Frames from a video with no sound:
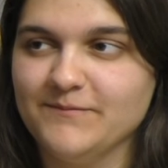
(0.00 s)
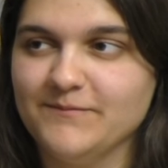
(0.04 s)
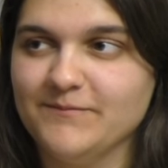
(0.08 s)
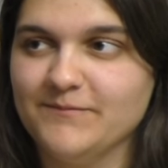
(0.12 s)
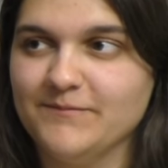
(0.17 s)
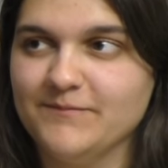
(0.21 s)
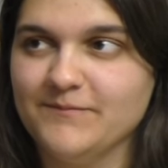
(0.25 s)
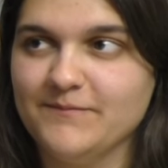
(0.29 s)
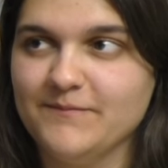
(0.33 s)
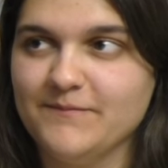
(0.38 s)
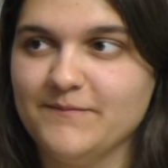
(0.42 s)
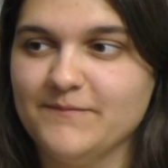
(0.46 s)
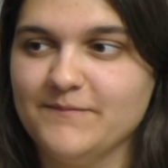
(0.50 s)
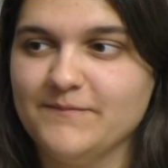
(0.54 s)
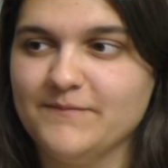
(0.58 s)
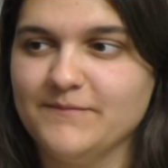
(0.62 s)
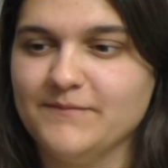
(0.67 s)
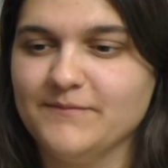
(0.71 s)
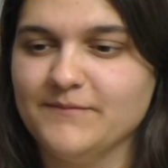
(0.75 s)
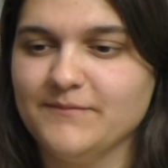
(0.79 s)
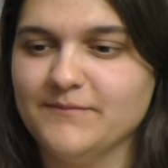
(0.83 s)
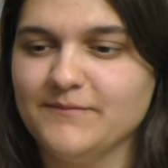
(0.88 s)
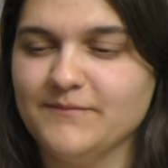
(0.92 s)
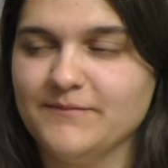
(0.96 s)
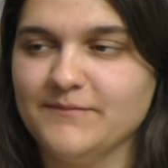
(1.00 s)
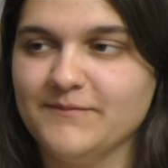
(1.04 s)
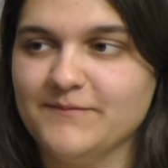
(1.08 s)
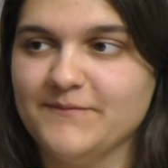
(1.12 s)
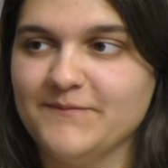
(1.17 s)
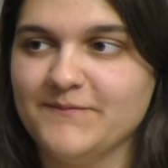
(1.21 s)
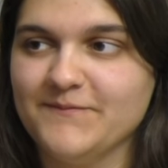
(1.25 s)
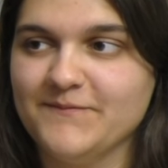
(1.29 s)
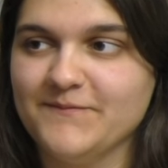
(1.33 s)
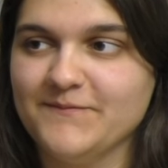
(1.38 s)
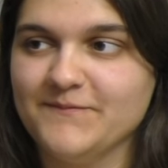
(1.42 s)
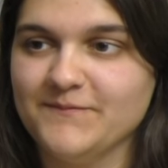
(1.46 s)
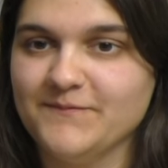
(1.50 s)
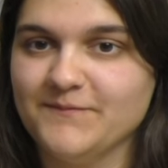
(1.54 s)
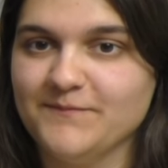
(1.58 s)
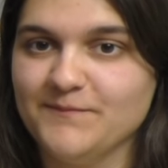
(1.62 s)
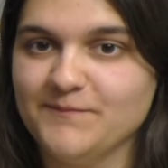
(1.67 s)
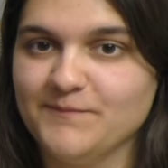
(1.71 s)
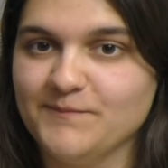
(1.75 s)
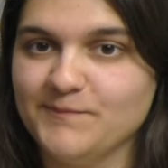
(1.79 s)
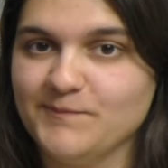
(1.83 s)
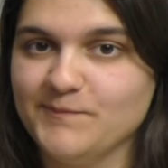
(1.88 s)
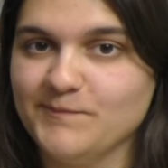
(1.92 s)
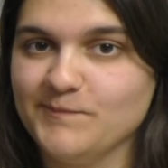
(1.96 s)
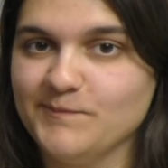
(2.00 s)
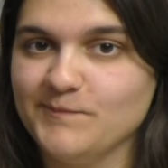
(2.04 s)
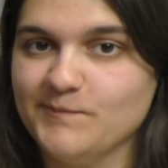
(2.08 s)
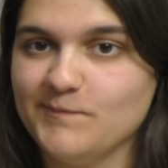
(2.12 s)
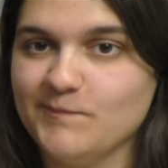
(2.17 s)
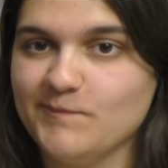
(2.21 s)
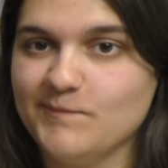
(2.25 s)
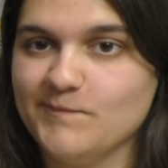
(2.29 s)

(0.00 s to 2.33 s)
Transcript: This person isn't speaking.